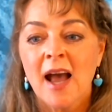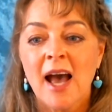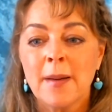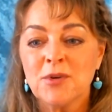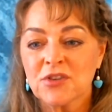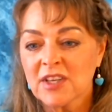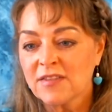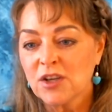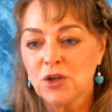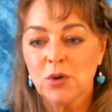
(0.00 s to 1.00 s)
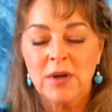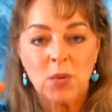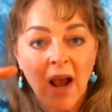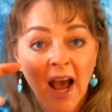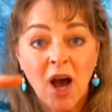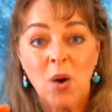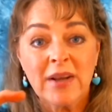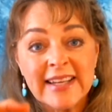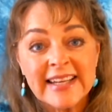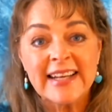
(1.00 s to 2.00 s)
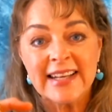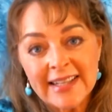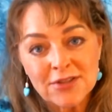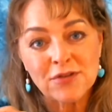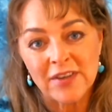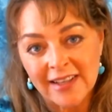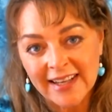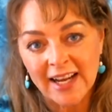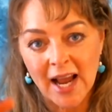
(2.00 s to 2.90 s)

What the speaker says: I'm just giving you how he is feeling.